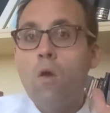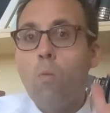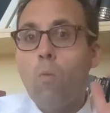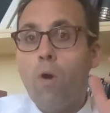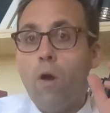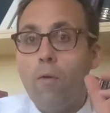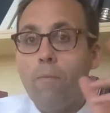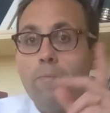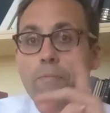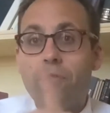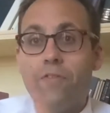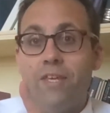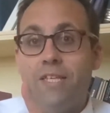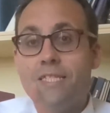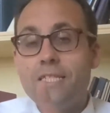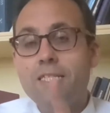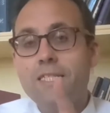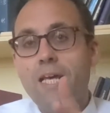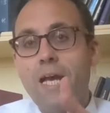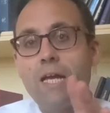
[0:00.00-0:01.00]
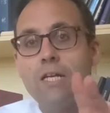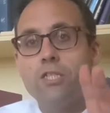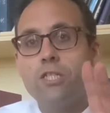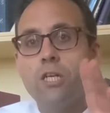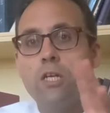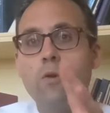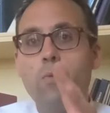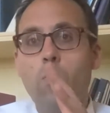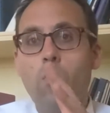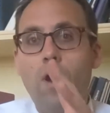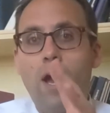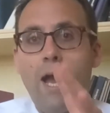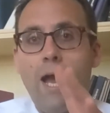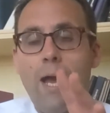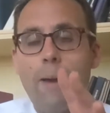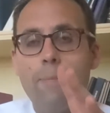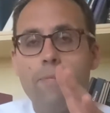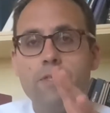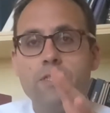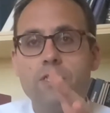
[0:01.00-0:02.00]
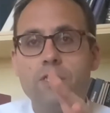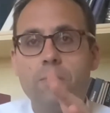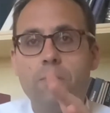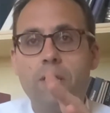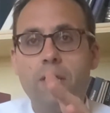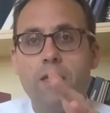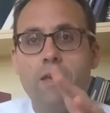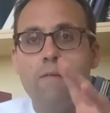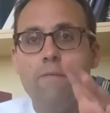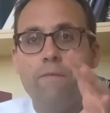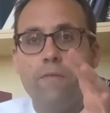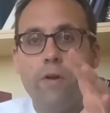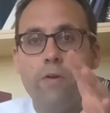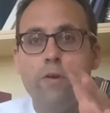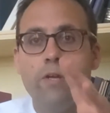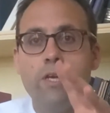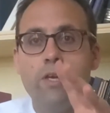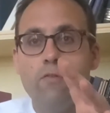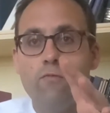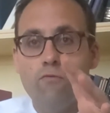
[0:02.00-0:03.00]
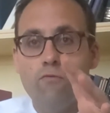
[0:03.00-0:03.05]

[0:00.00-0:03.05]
Well, this is actually what happened to me very